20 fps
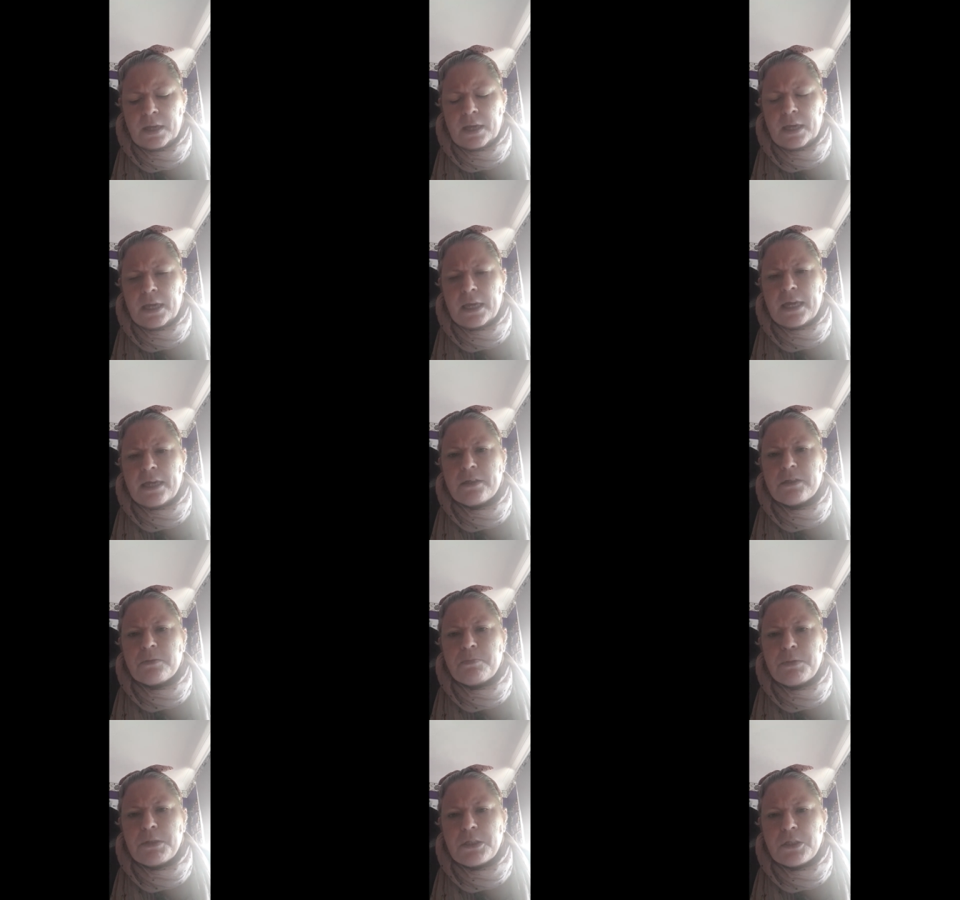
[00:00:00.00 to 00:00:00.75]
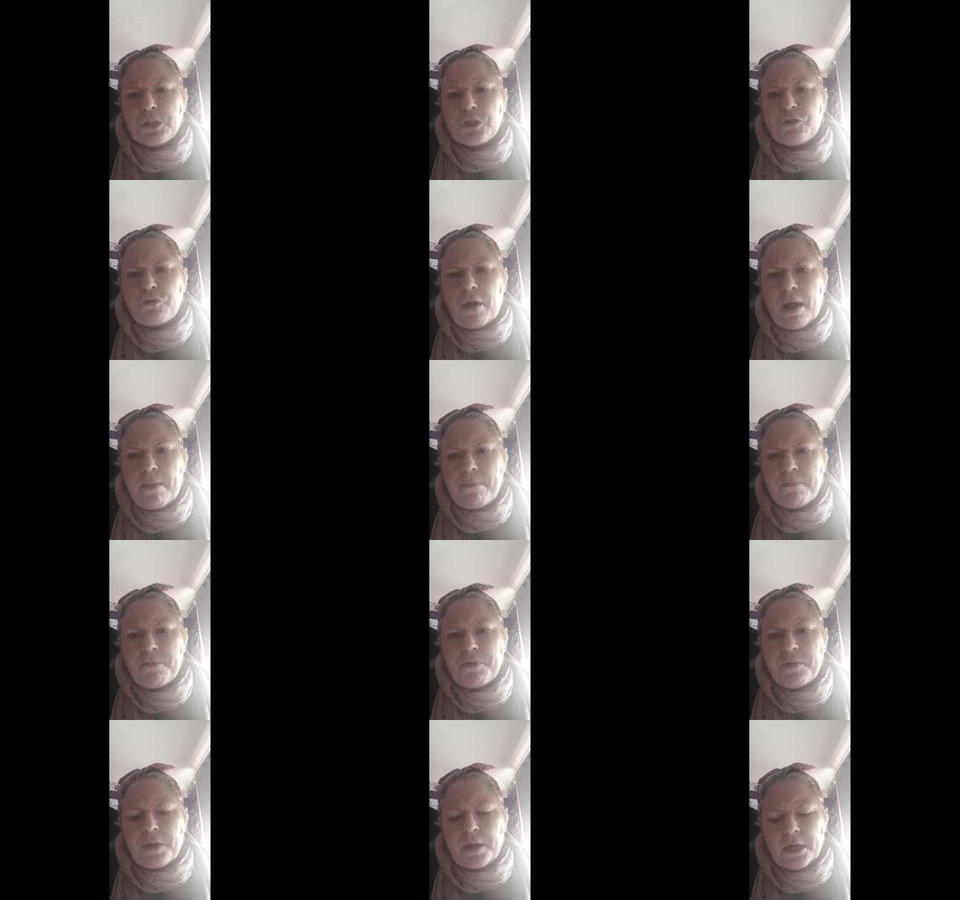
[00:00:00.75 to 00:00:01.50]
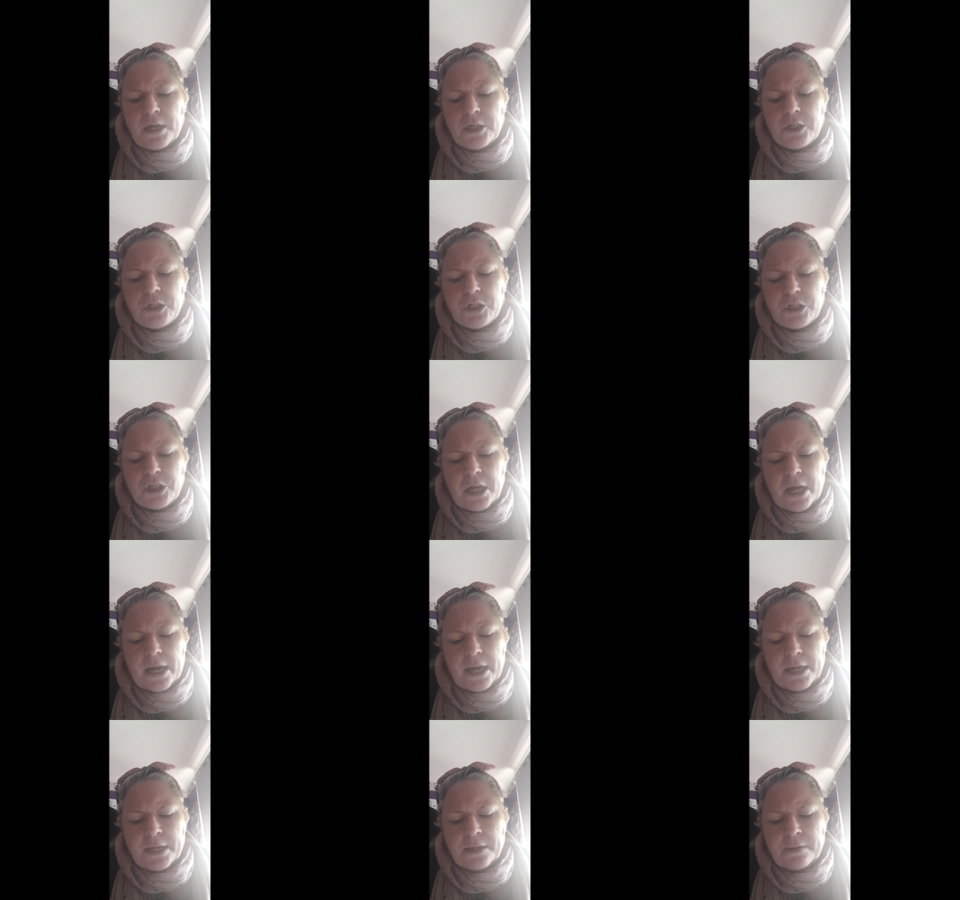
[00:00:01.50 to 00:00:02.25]
He gives me the strength each
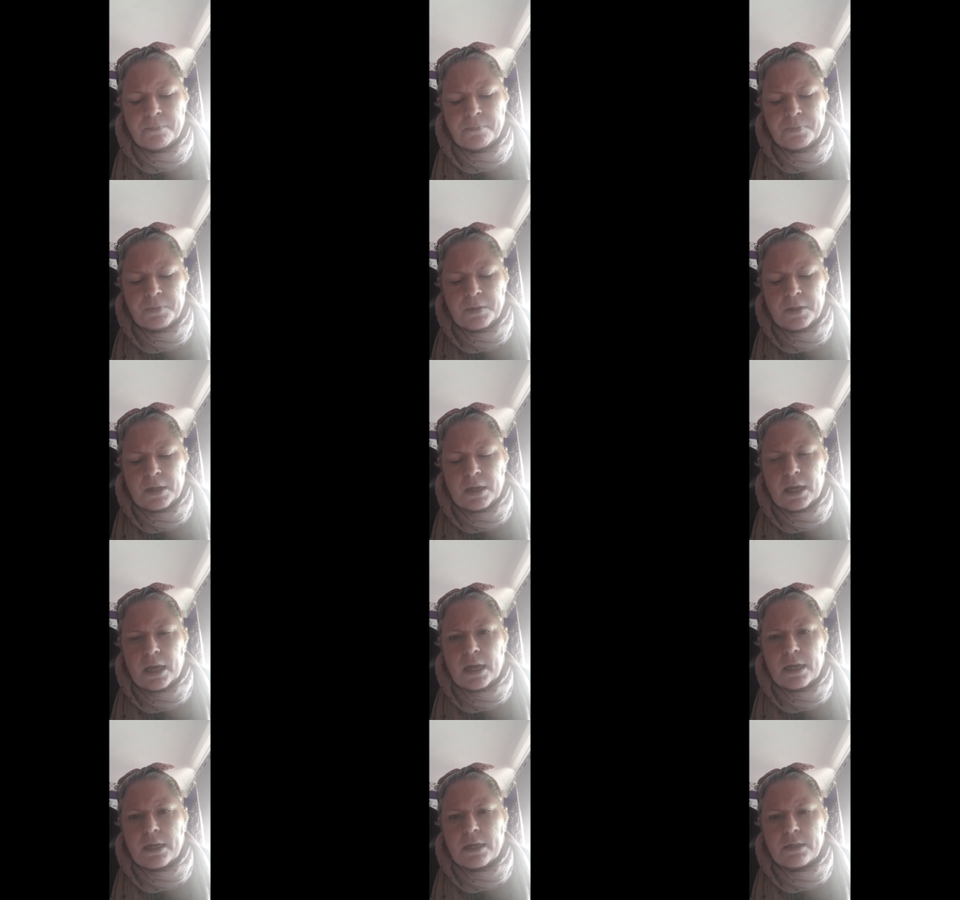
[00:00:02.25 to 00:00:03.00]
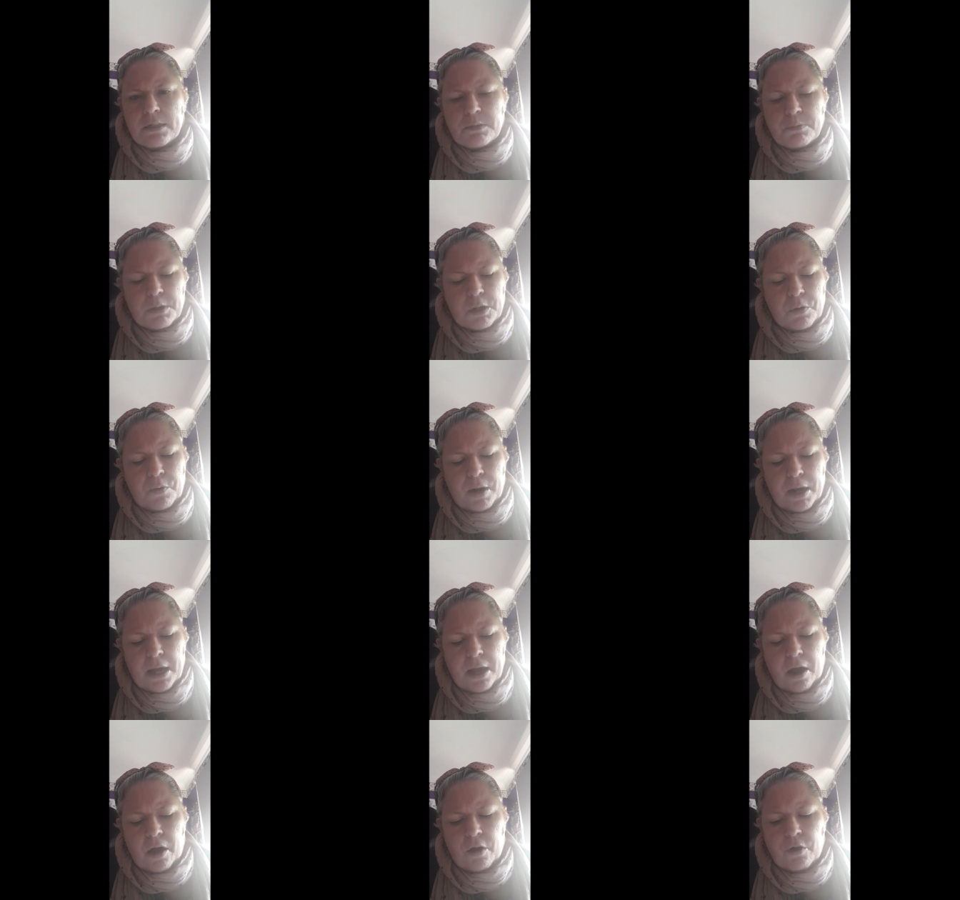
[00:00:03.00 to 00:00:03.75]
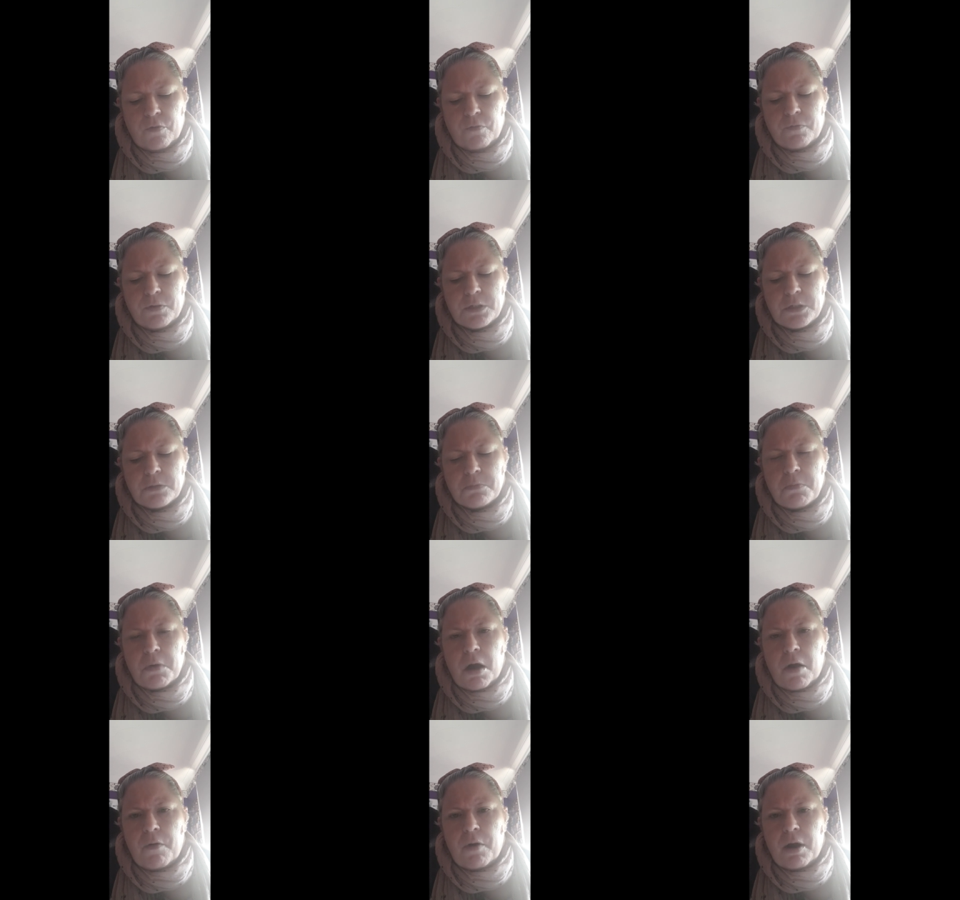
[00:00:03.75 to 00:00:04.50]
day and gives me great hope for
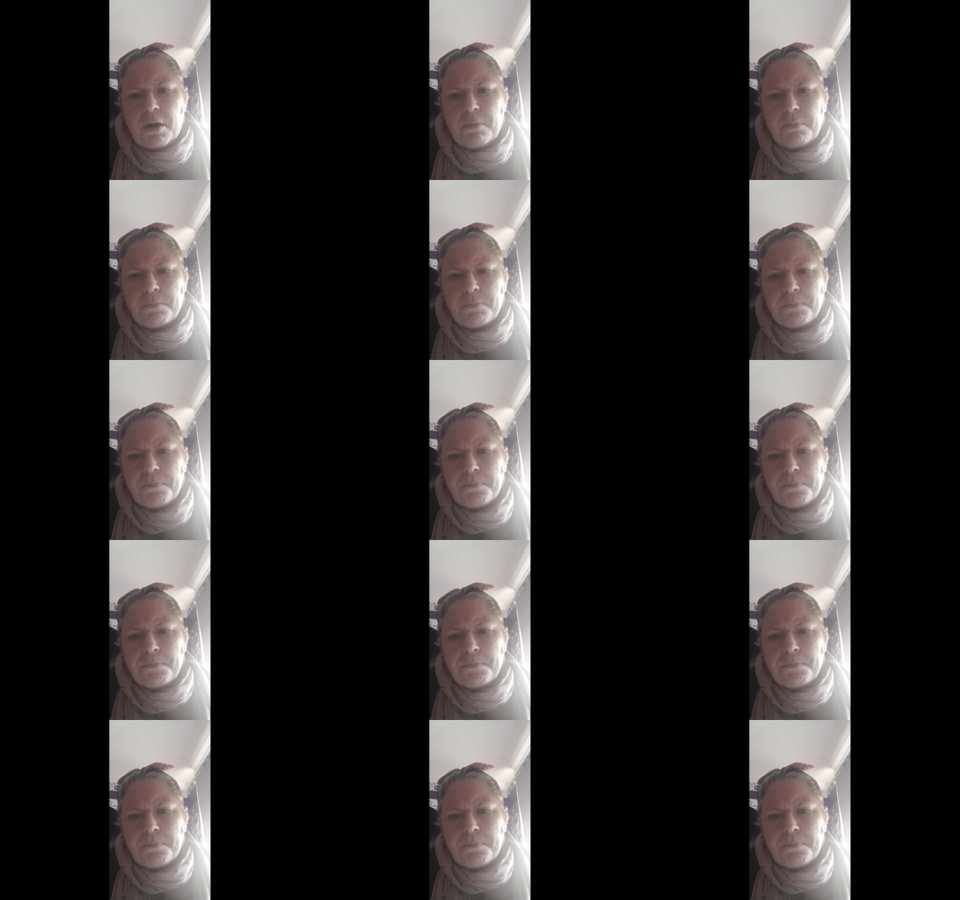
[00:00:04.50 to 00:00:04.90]
tomorrow.